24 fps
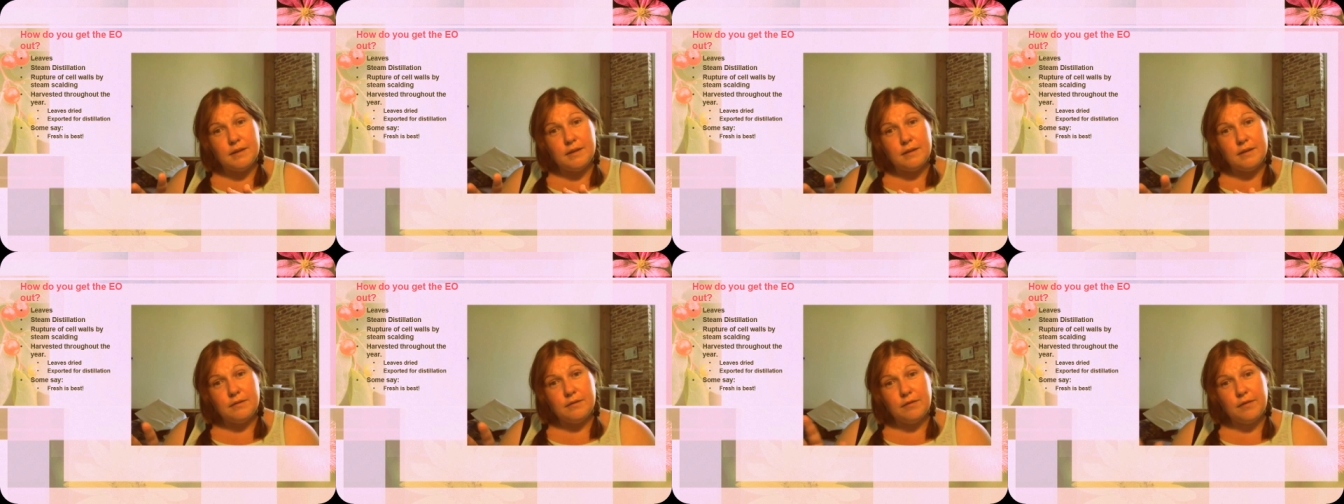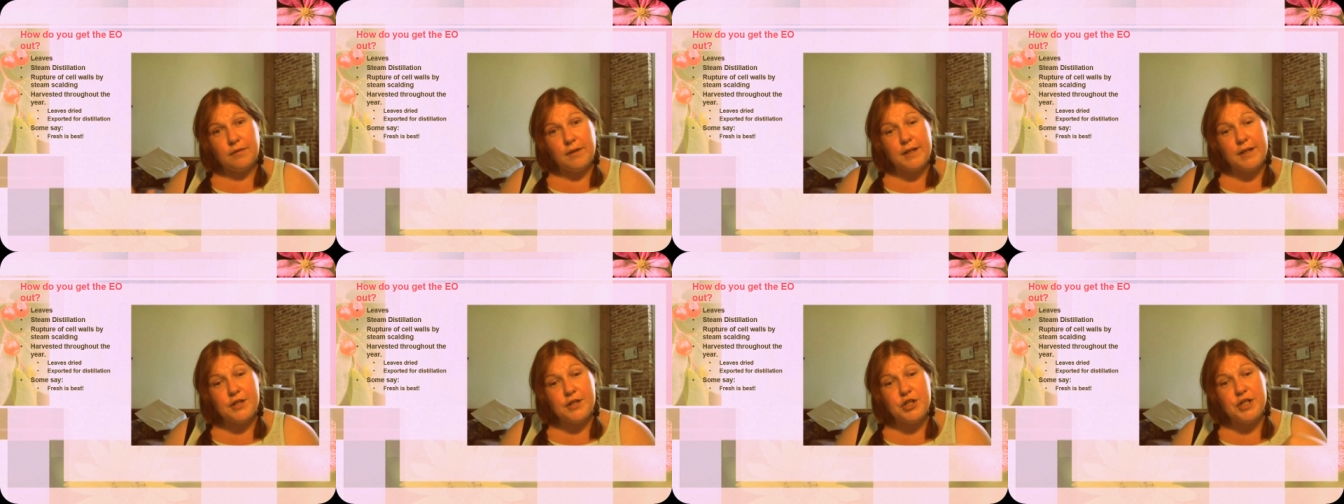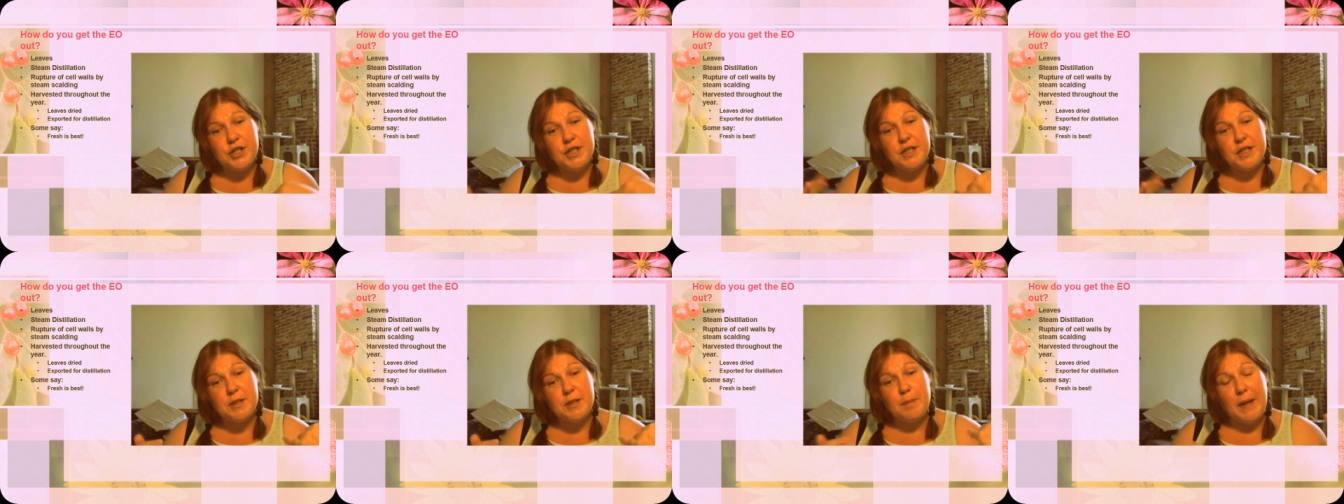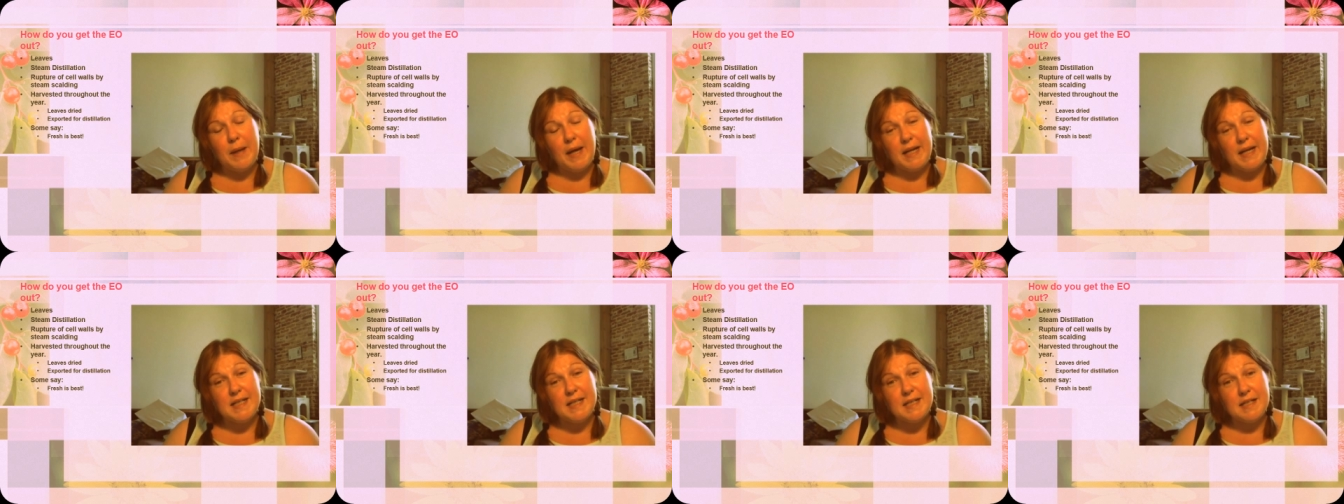fresh is
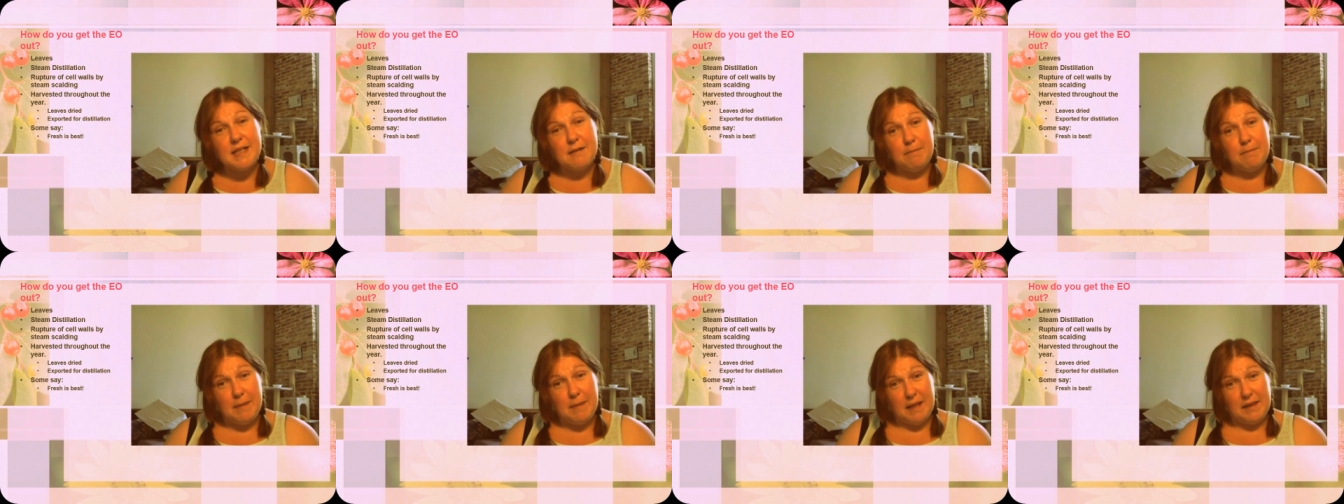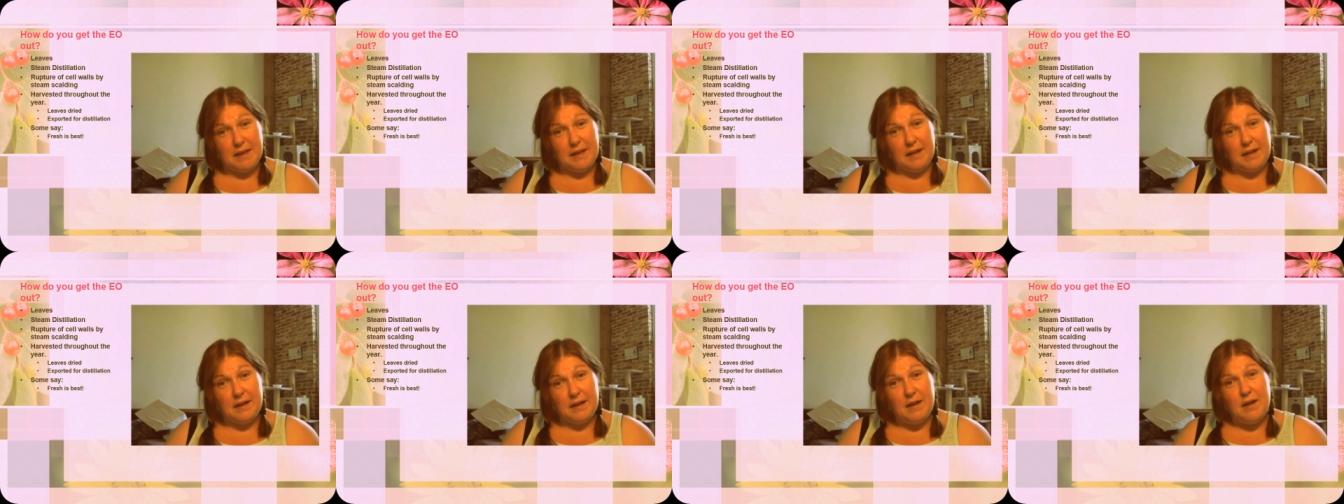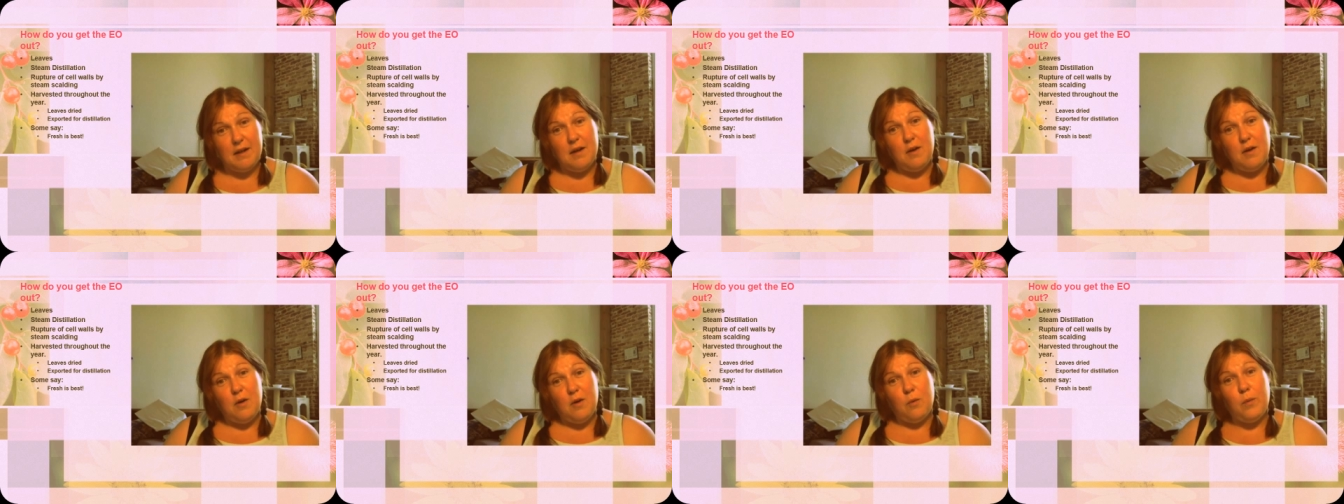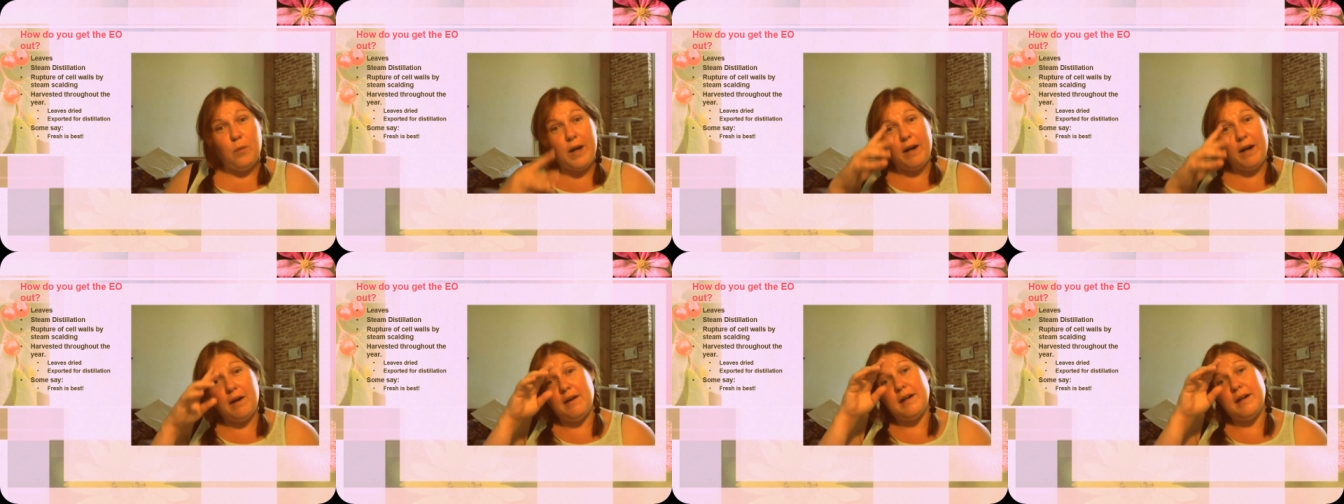best method,
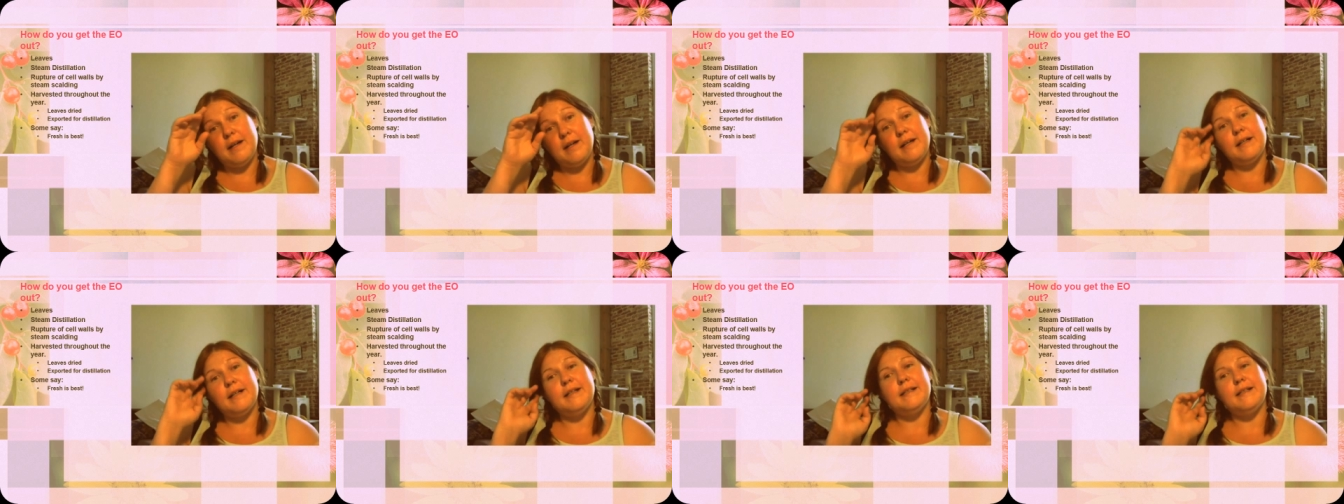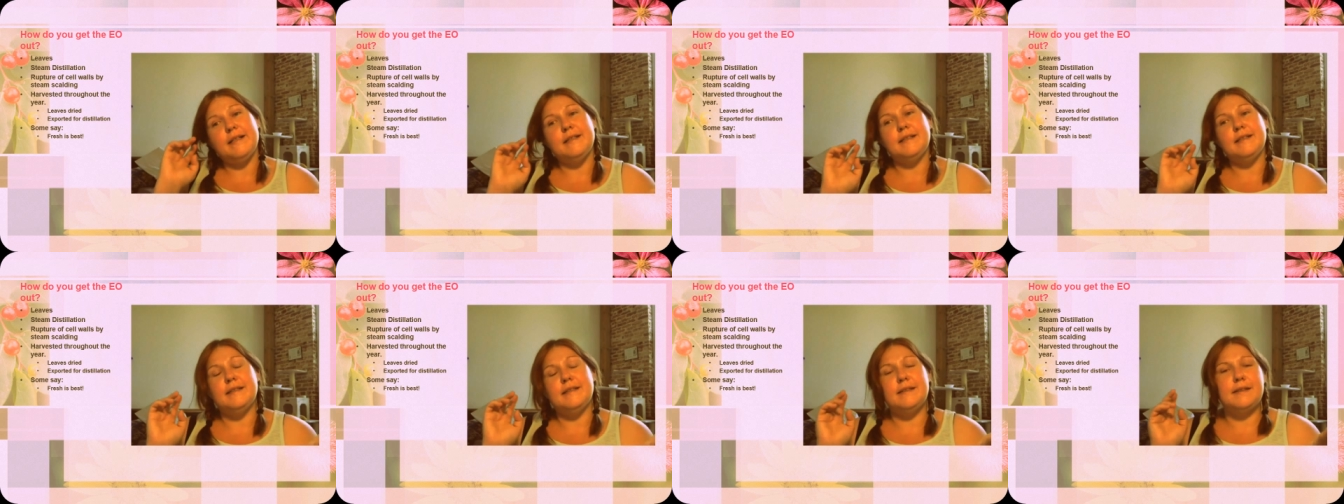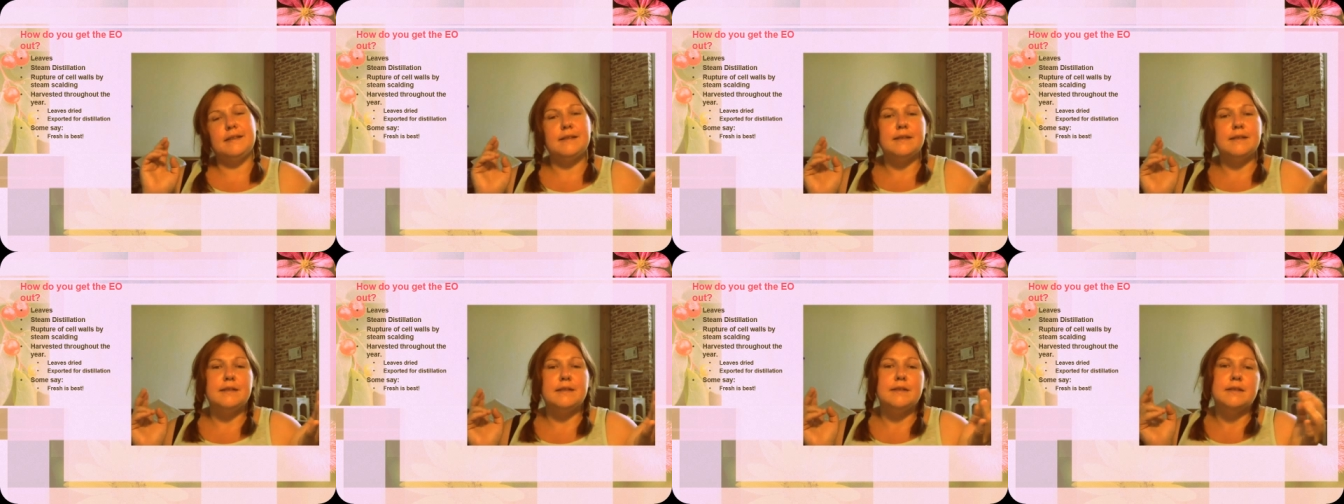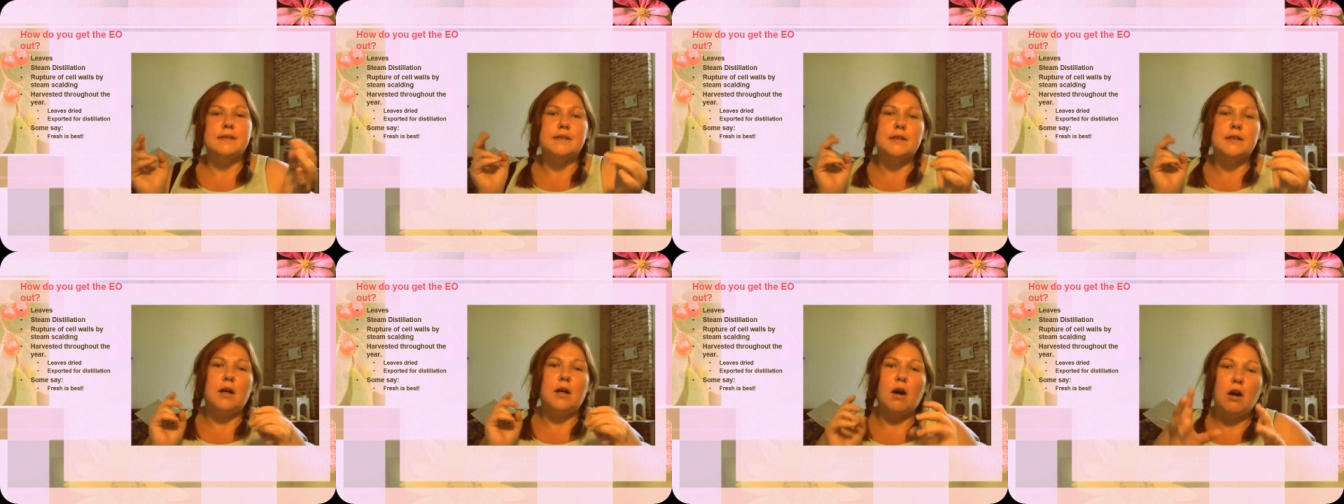where it is
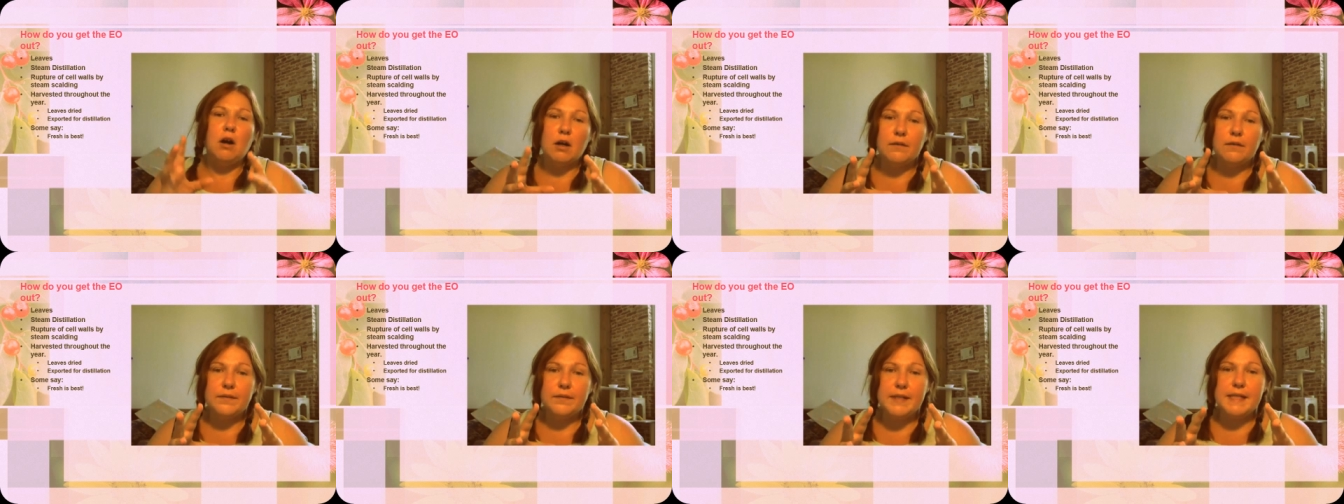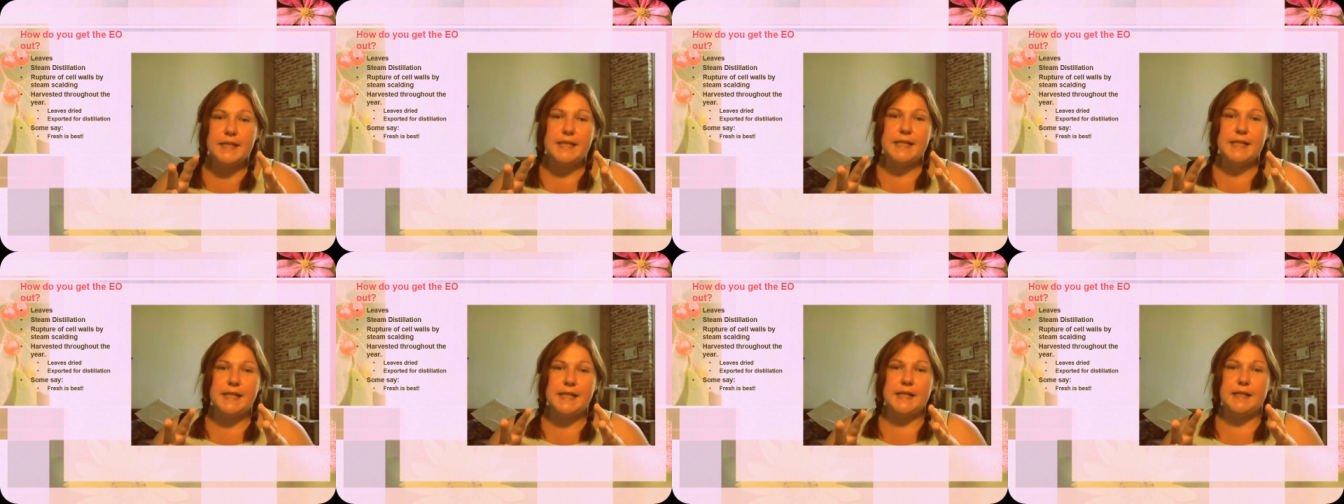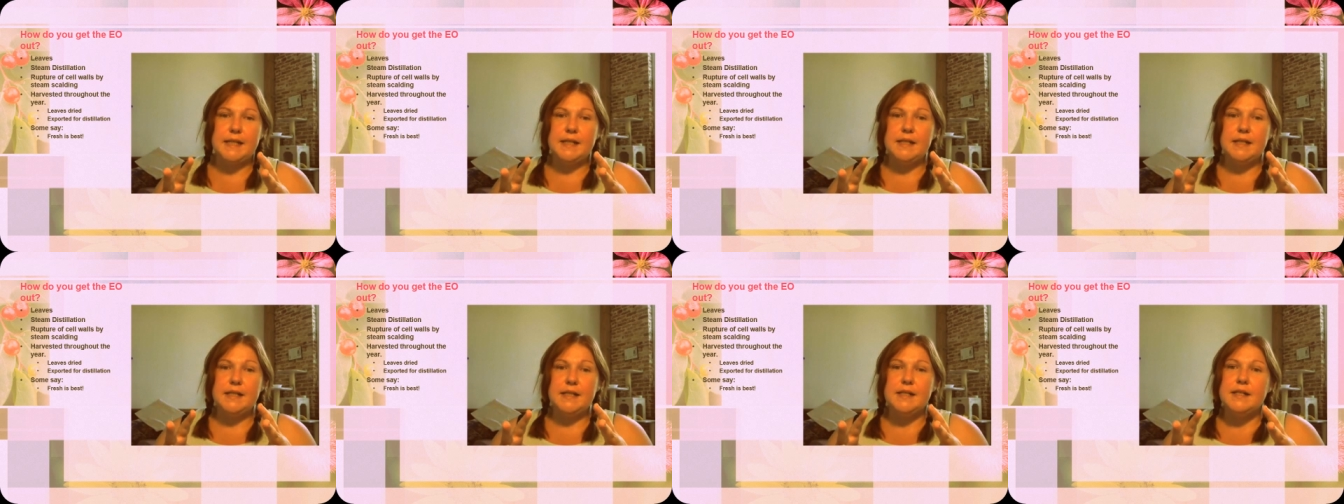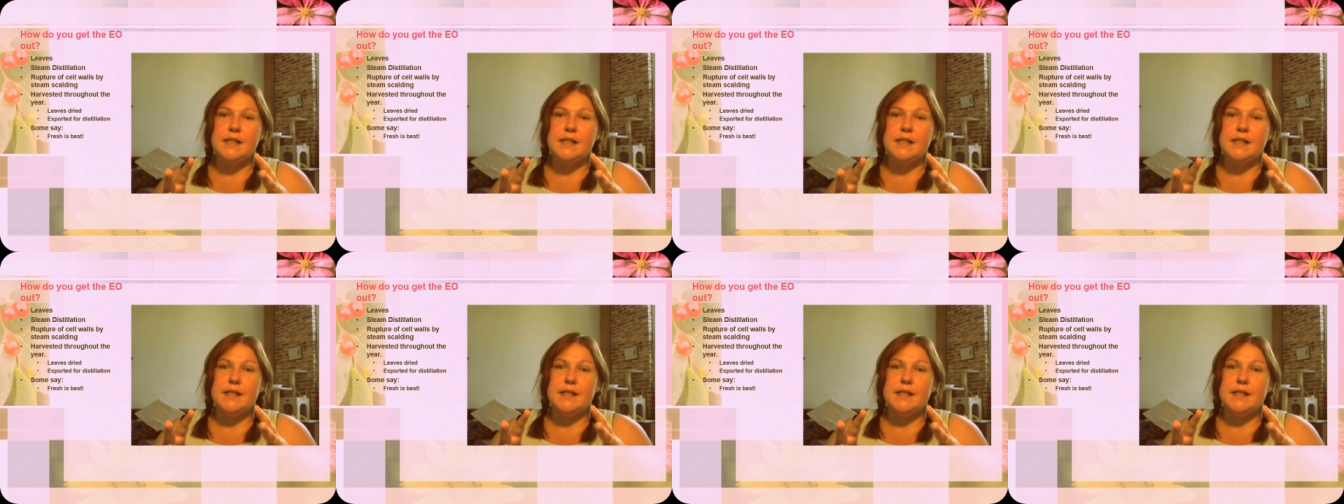harvested